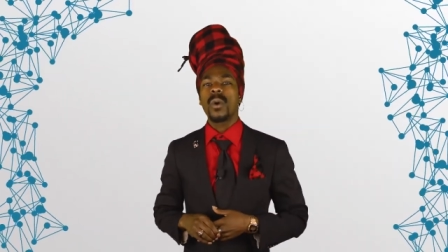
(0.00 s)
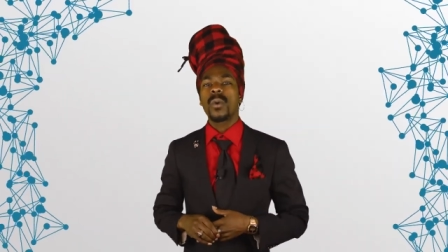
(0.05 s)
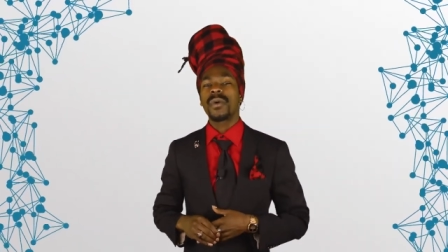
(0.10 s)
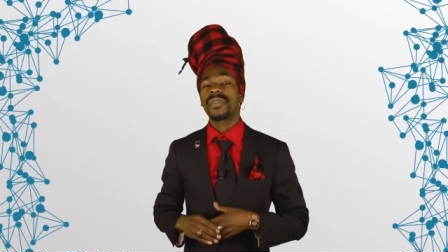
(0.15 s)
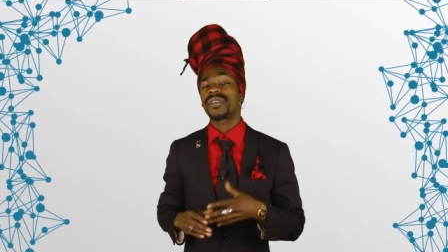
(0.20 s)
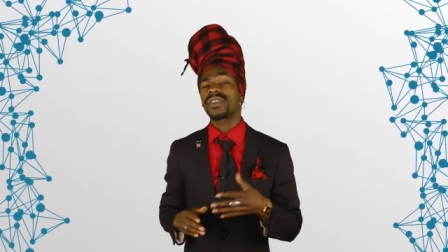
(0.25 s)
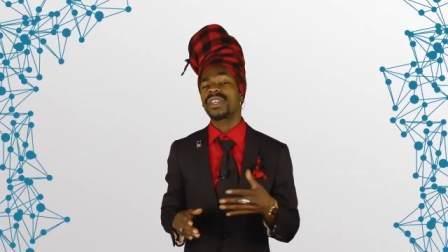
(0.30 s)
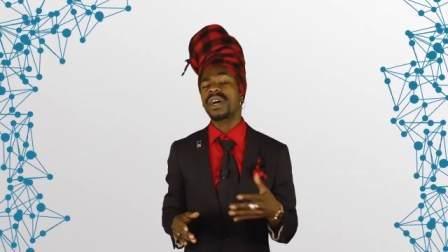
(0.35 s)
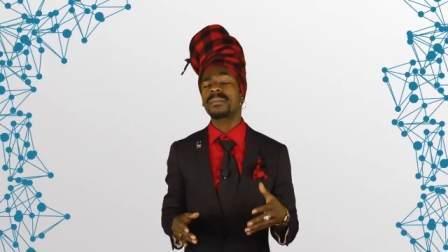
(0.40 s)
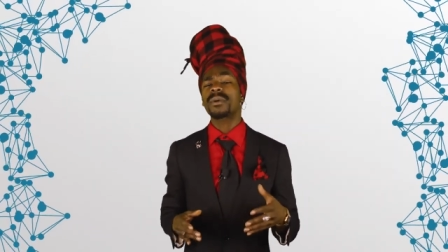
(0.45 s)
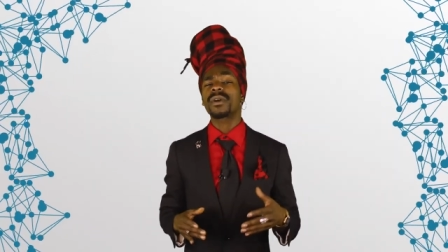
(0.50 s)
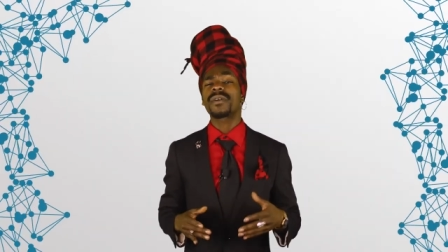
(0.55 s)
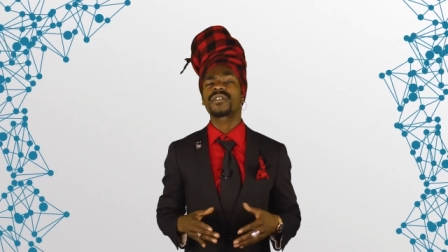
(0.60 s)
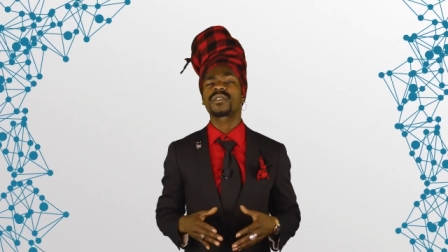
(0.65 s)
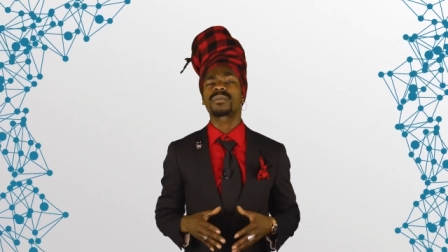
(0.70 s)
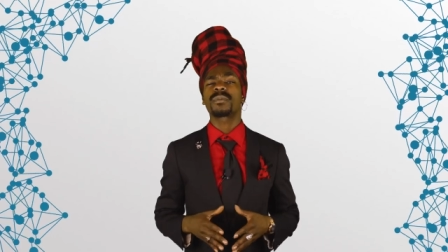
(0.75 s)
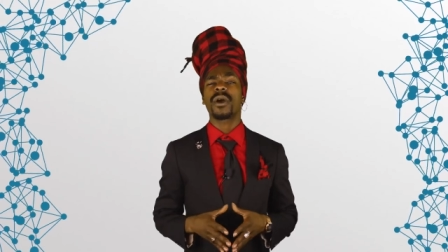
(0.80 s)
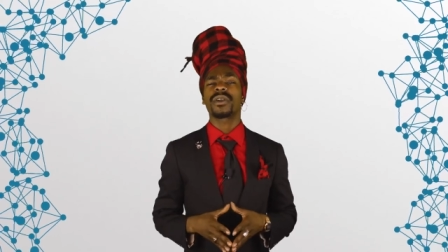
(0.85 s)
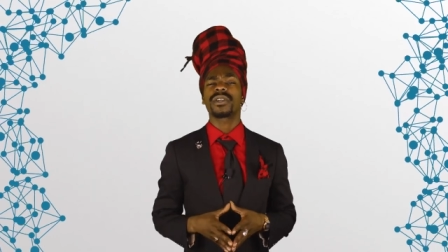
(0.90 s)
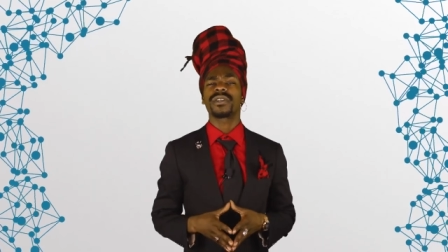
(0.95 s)
With the number
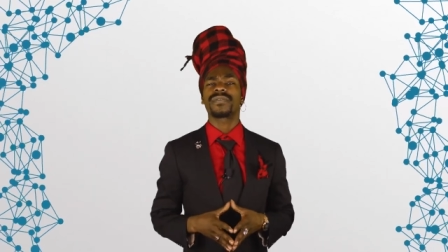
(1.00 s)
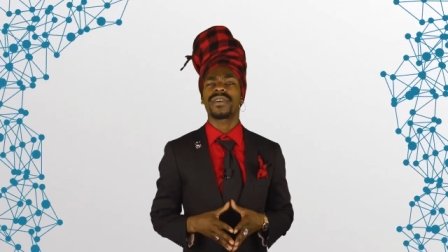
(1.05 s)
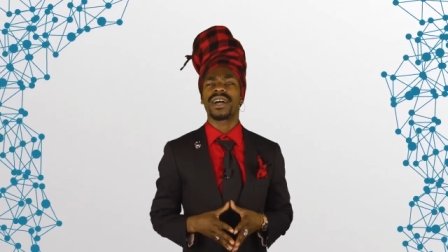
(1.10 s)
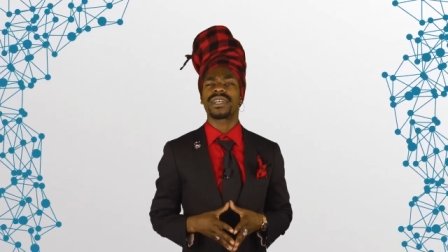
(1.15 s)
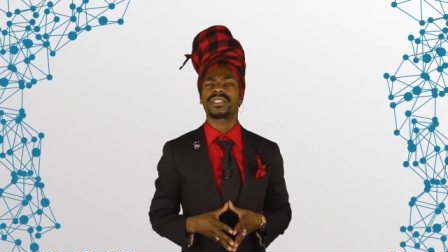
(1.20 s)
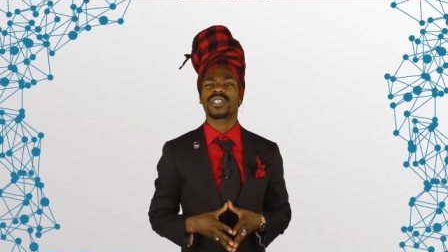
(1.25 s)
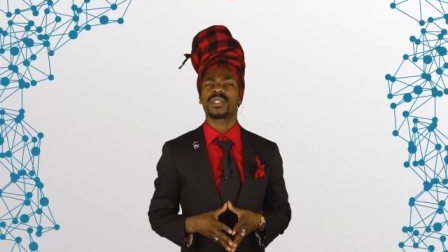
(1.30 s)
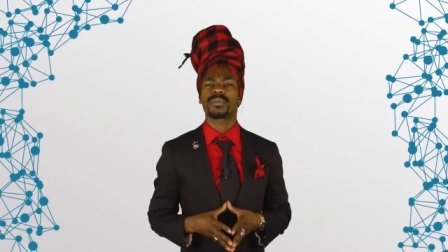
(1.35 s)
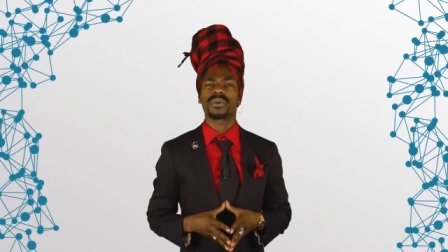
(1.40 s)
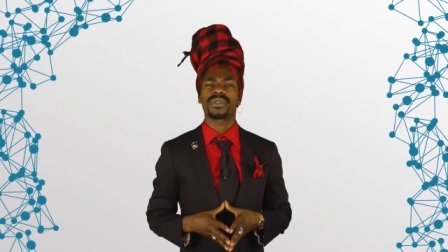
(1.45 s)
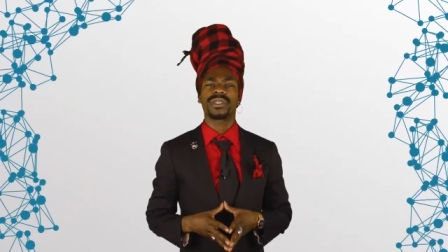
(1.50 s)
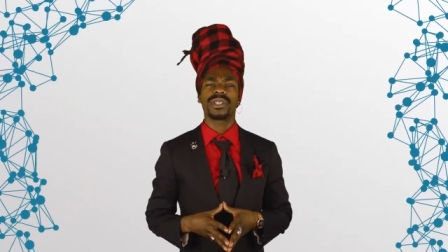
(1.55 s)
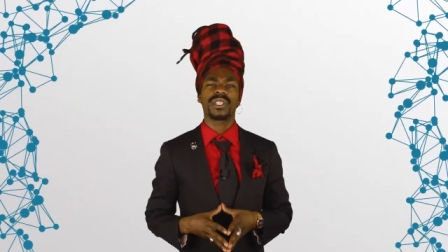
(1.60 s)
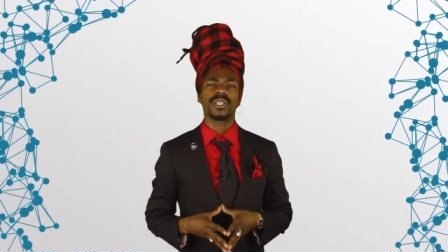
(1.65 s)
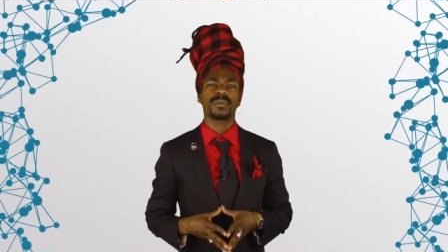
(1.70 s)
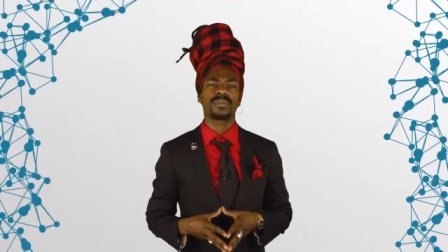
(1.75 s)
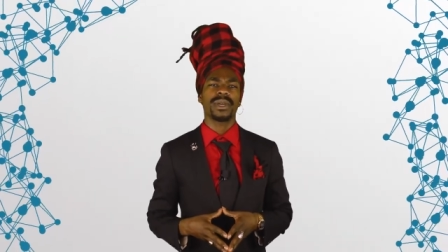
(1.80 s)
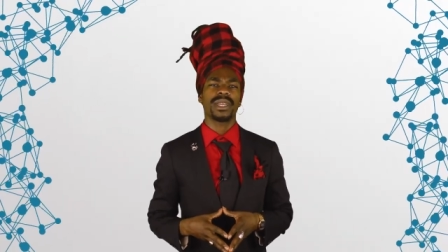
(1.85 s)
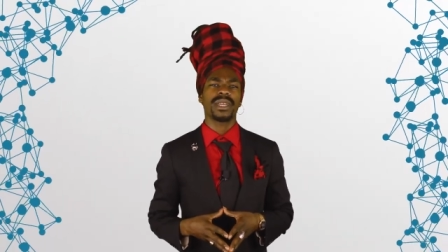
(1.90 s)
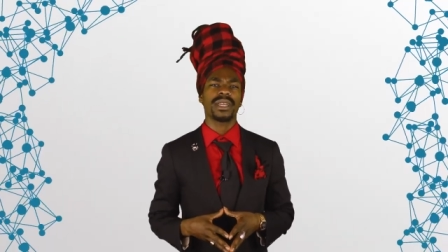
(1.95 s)
of smart devices
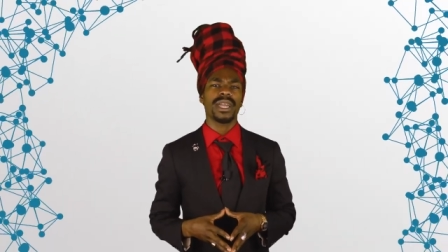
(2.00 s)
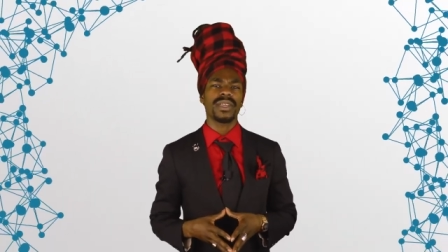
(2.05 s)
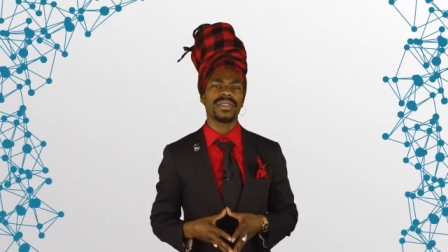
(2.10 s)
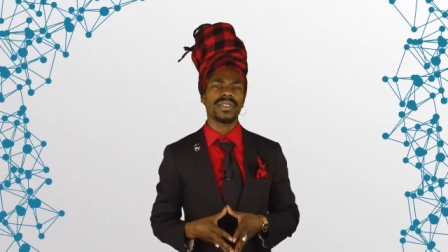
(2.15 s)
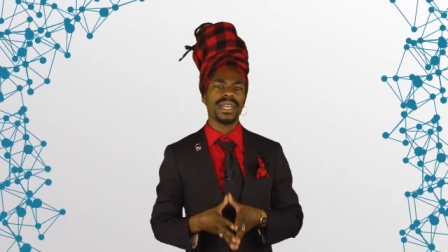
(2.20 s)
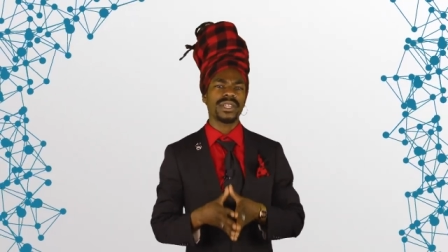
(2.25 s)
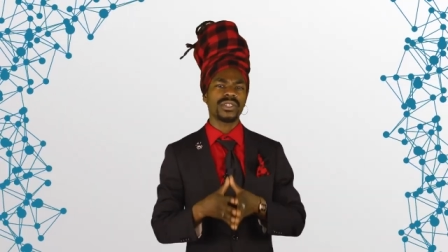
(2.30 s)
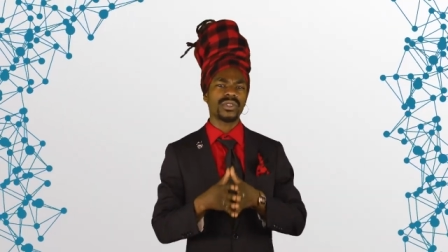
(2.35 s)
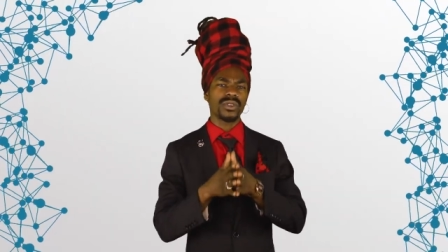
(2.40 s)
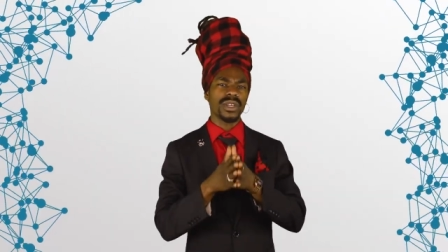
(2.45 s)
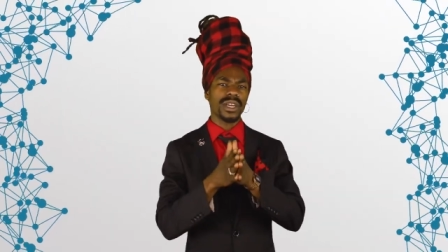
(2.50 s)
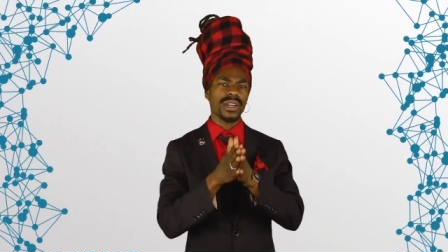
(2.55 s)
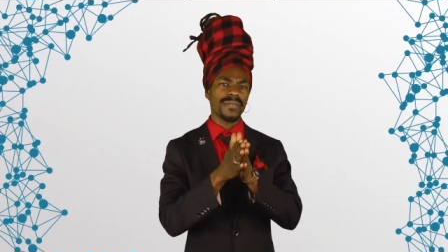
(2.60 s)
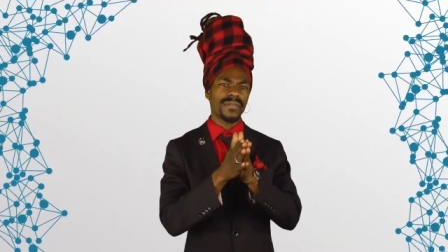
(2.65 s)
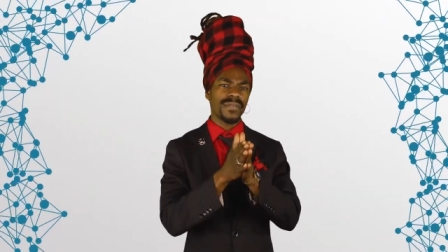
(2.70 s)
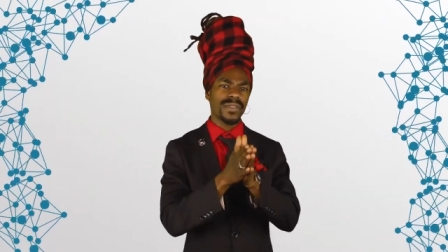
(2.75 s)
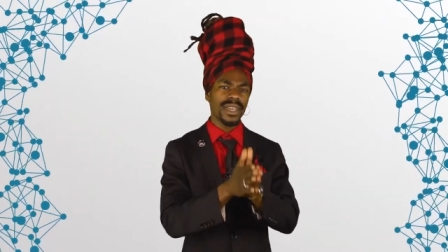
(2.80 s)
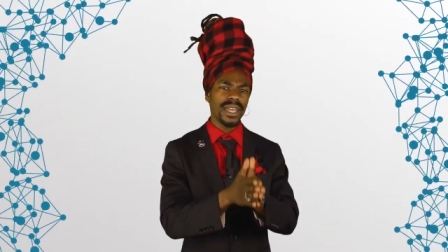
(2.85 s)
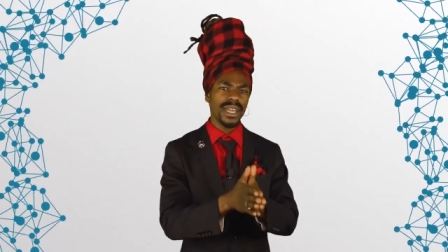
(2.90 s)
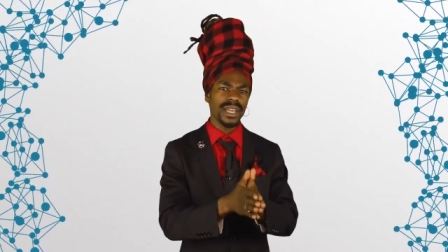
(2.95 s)
participating in the Internet
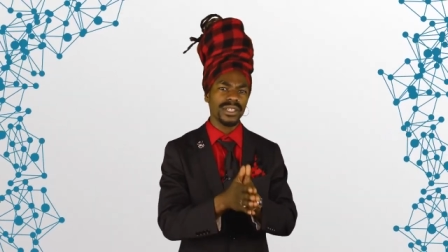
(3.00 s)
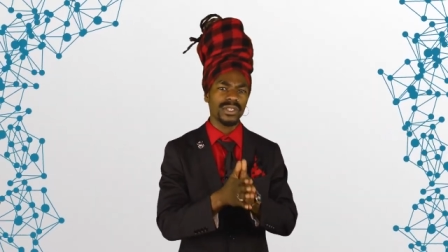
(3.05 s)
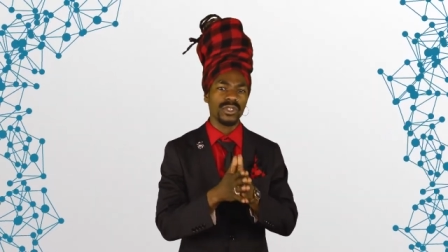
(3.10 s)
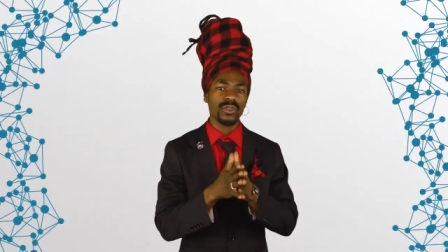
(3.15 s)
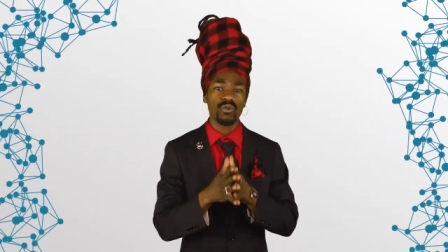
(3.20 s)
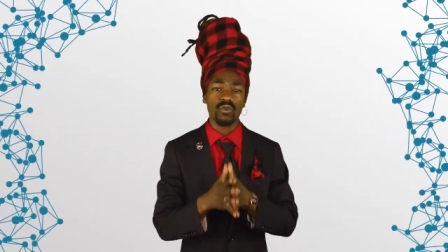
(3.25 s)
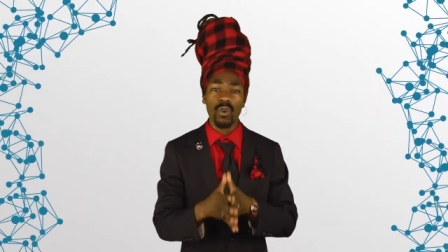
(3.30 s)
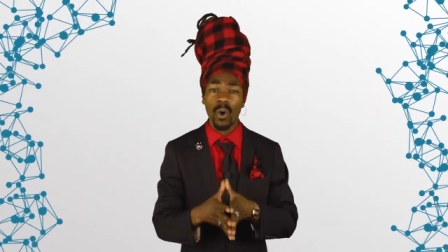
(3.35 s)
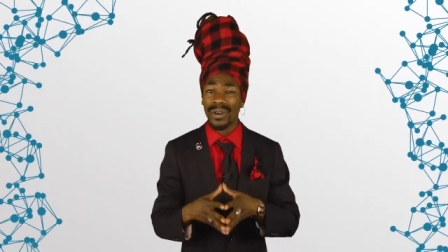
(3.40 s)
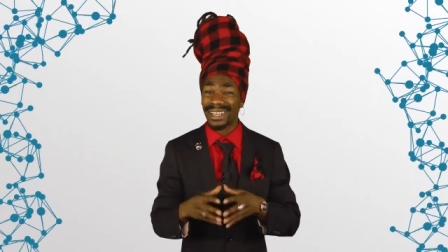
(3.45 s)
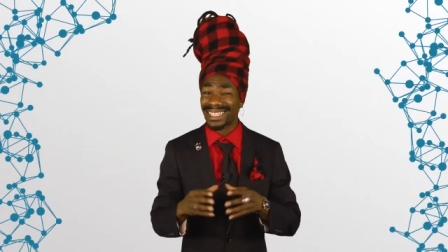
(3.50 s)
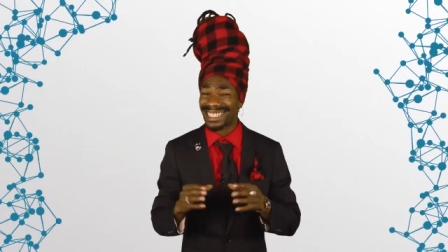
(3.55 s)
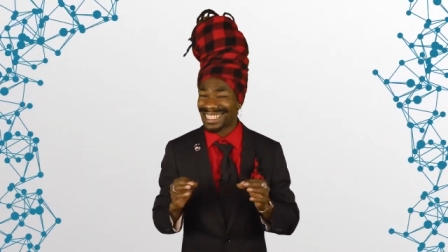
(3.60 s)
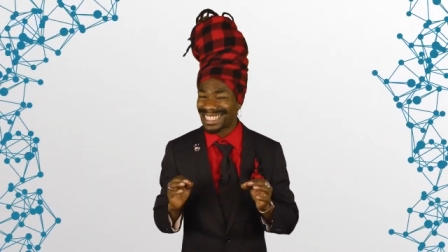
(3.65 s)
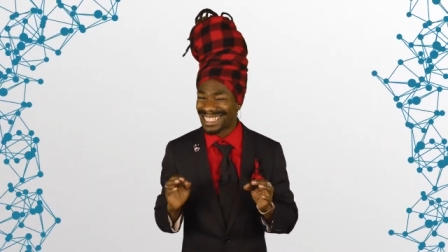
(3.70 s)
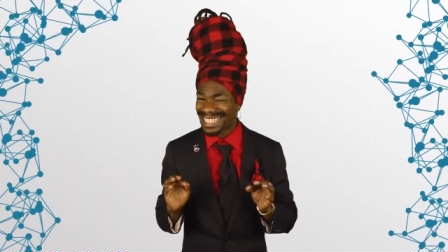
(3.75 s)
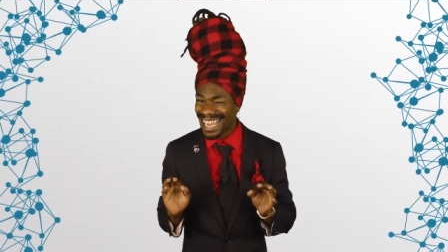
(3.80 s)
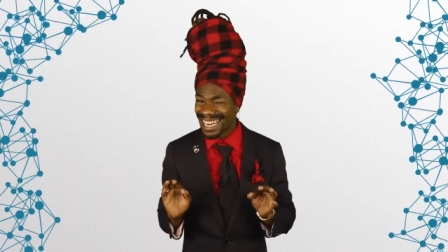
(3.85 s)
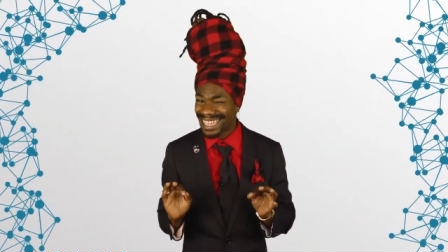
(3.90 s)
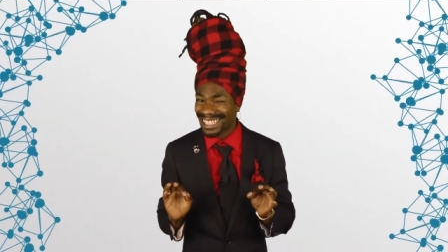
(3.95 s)
of Things growing
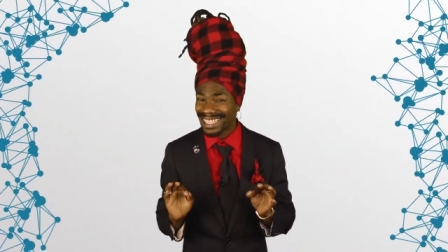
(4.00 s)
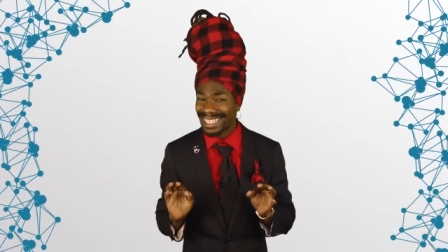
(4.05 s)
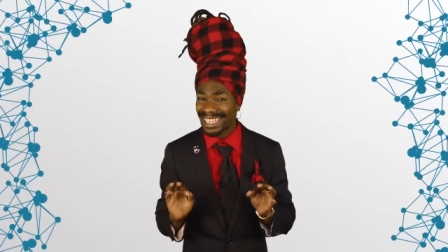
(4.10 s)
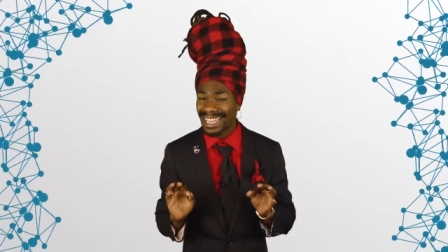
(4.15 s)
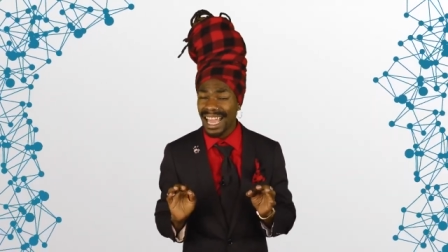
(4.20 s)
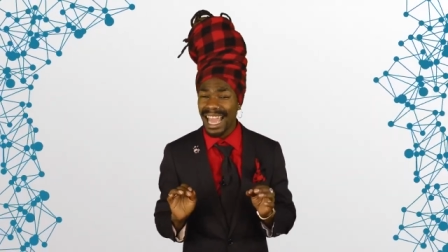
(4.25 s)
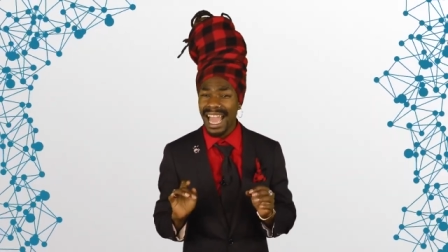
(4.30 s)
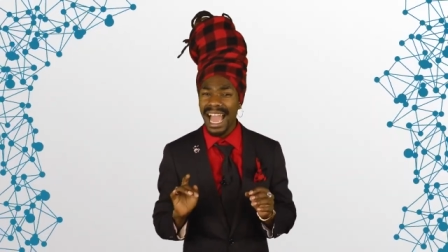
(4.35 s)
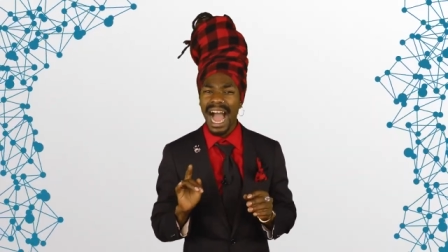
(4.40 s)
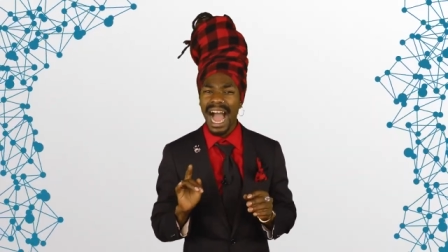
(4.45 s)
steadily,